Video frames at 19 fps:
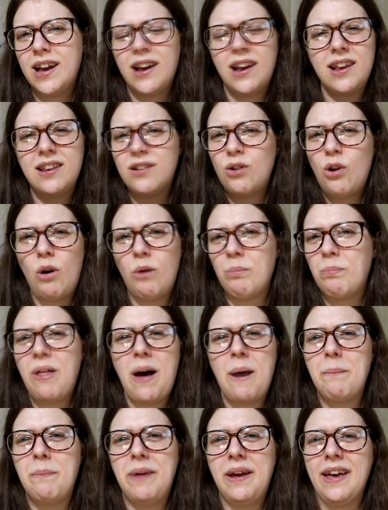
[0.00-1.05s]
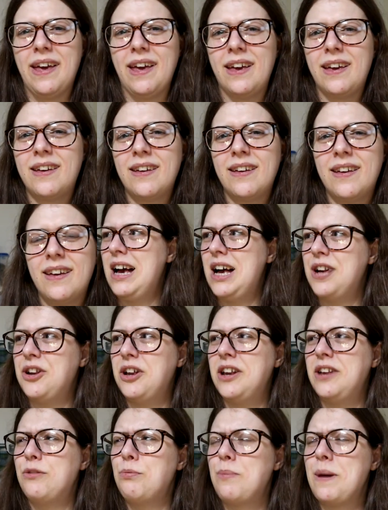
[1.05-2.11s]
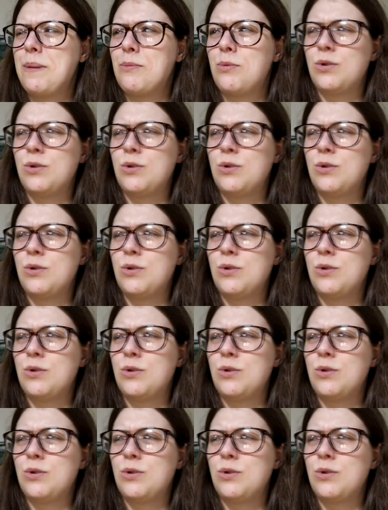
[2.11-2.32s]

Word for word: is not that big. And it didn't make